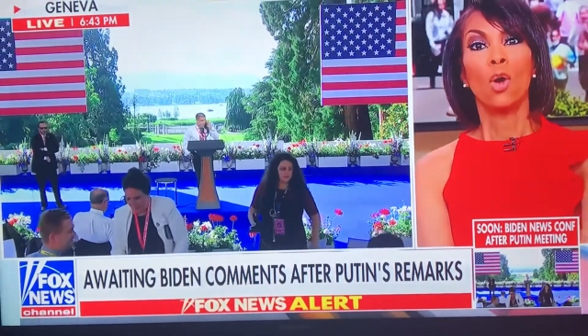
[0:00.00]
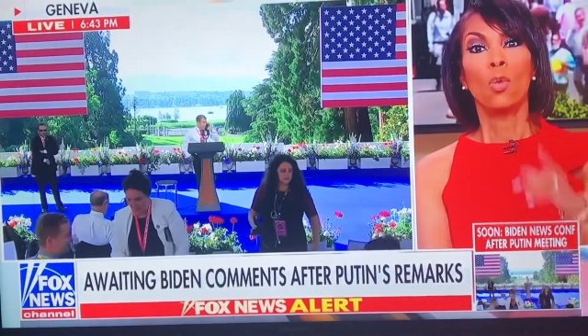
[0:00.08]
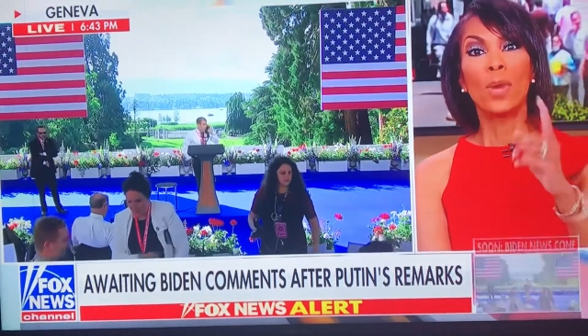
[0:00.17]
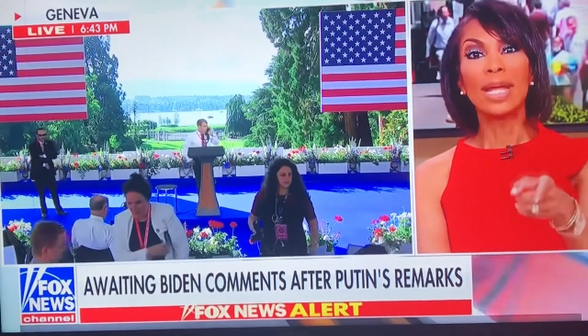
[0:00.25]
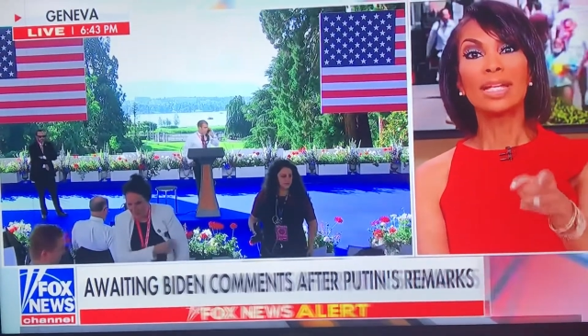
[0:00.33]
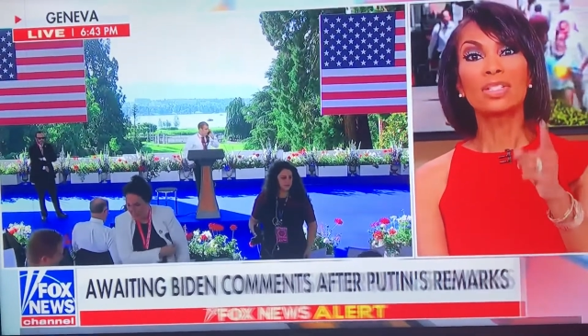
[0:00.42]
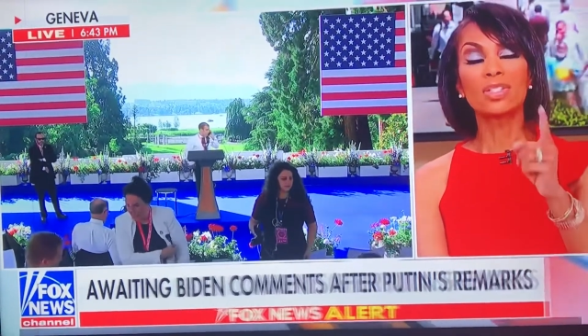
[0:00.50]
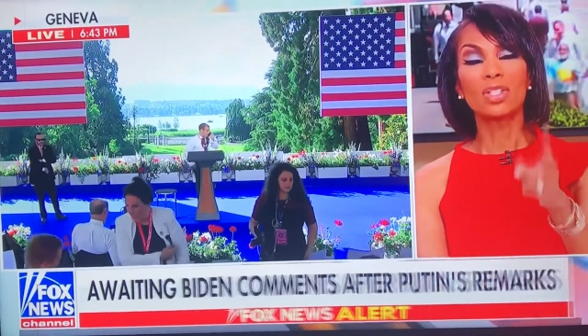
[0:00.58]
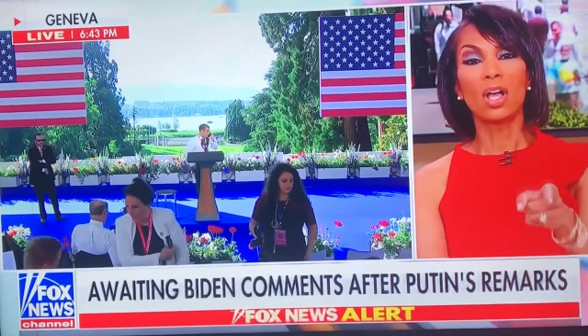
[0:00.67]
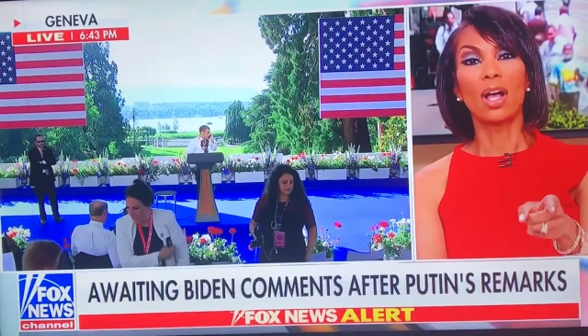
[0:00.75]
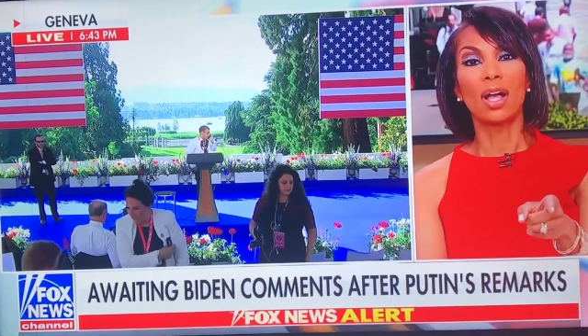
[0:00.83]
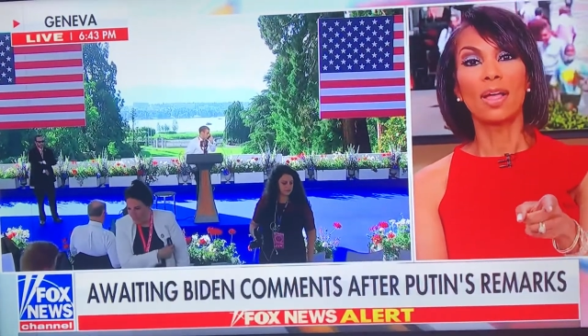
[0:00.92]
We
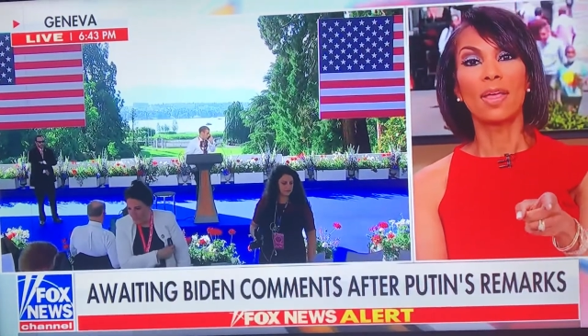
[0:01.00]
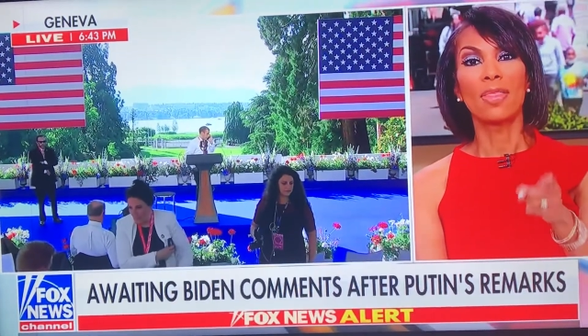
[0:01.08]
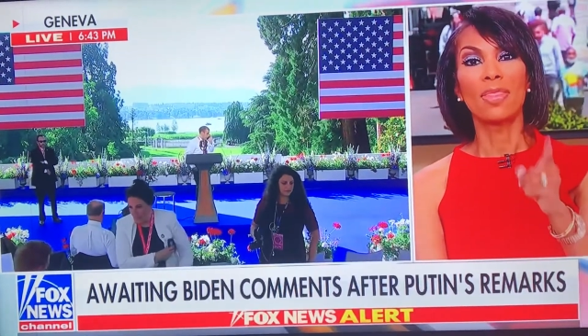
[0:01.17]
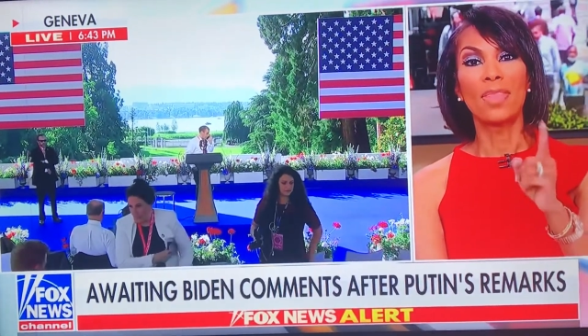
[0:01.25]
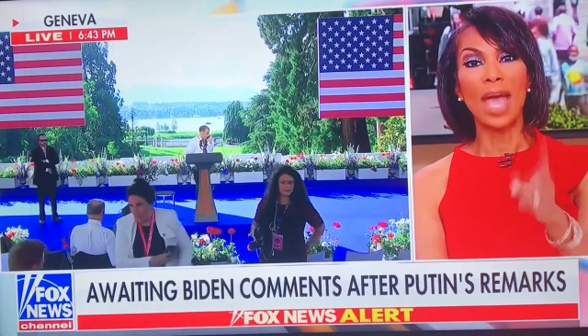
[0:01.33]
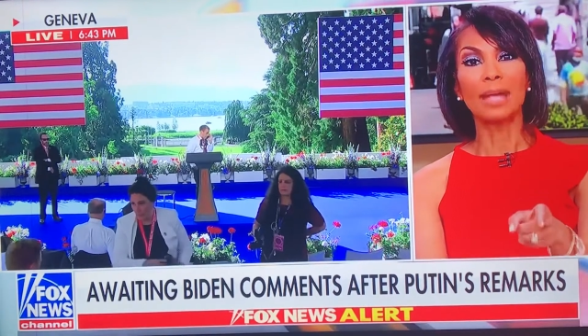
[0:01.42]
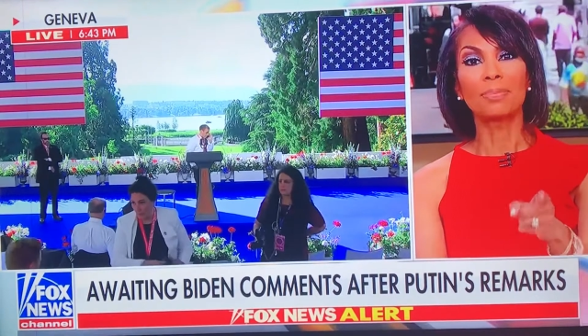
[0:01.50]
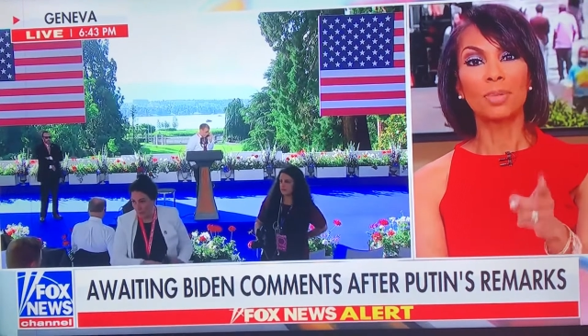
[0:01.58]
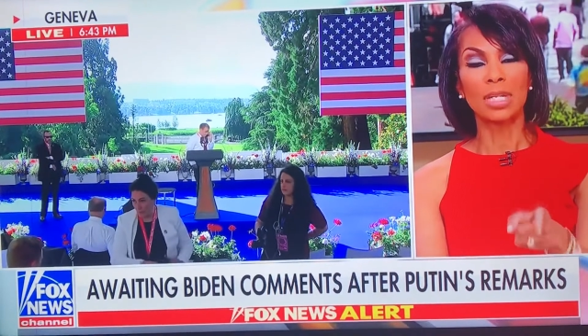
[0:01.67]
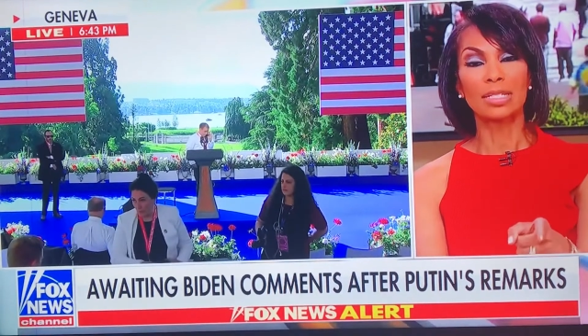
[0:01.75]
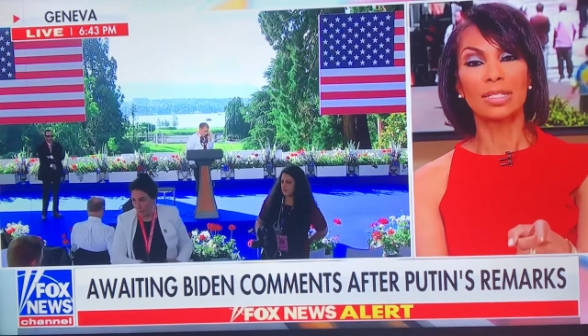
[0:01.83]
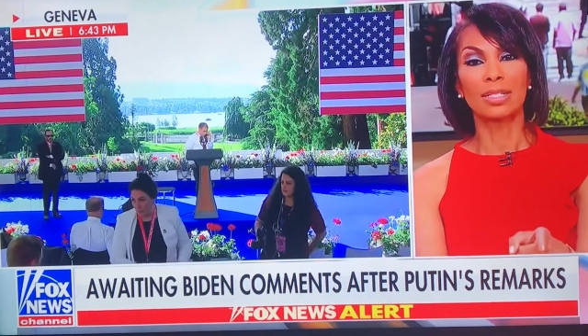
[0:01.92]
saw that
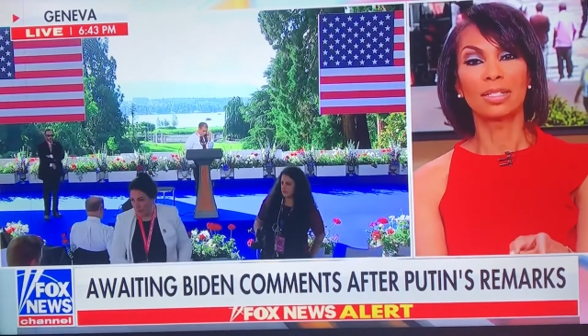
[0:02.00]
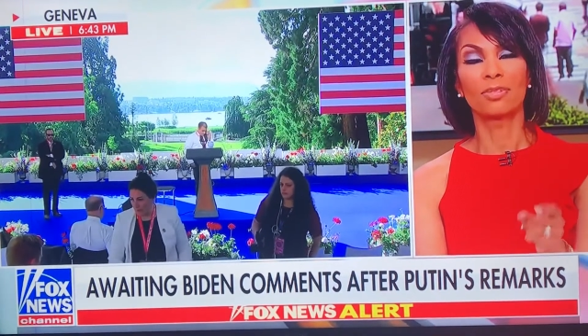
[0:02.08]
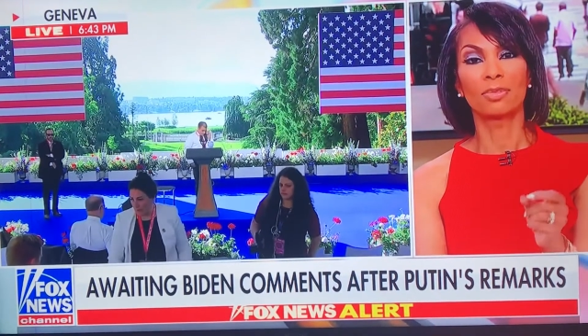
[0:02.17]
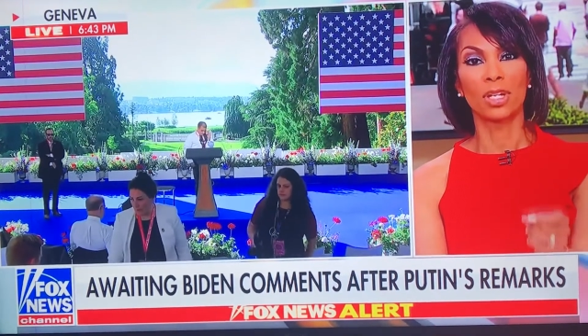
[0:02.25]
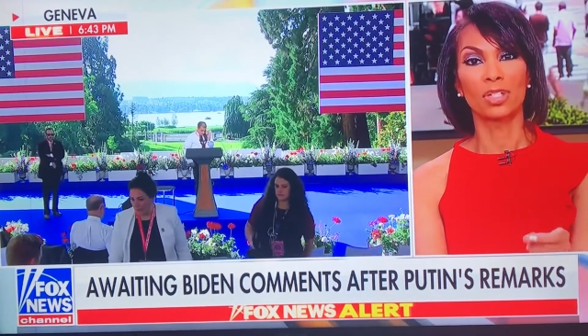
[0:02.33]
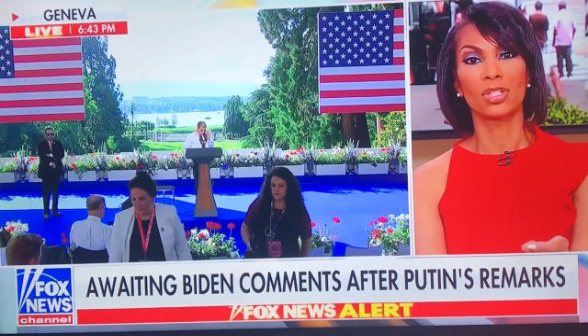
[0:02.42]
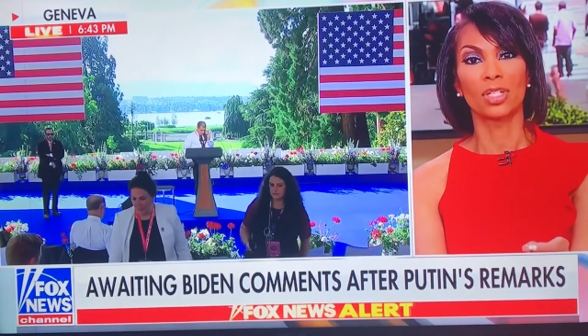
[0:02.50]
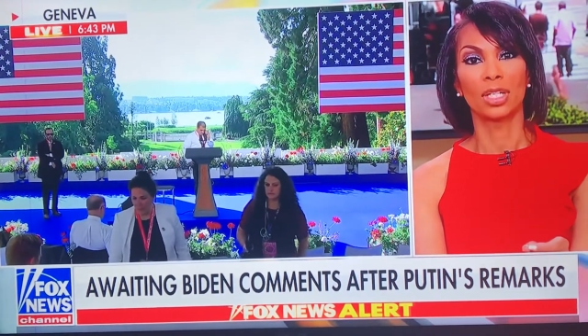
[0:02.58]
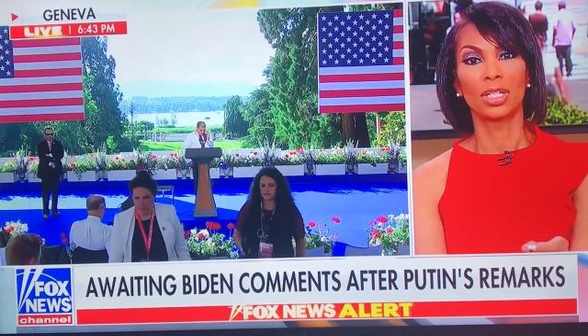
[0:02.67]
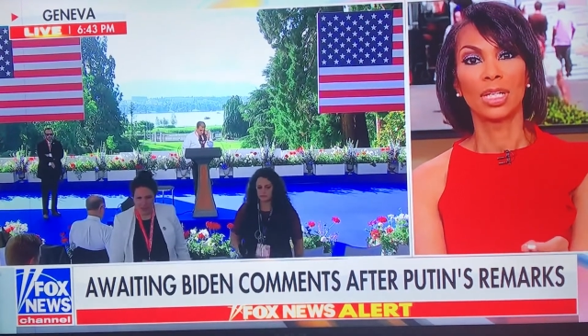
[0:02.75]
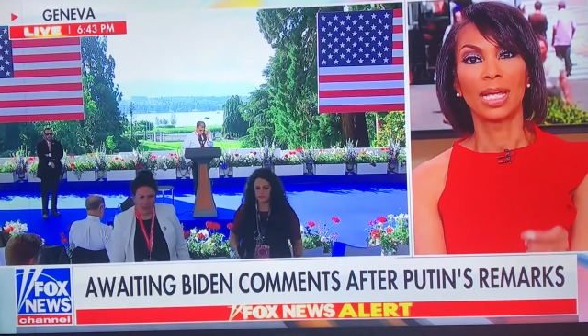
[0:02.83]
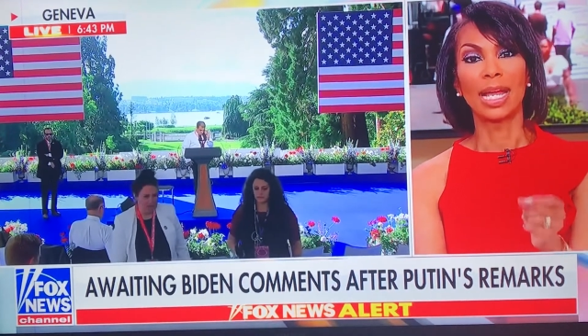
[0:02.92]
president of
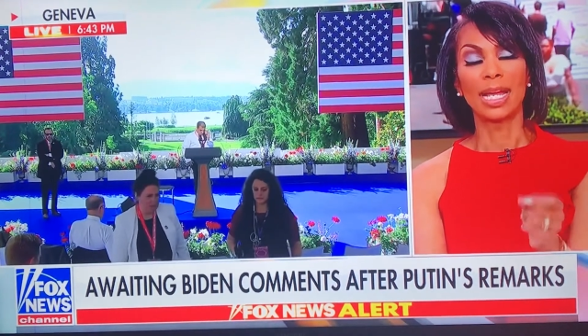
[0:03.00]
Russia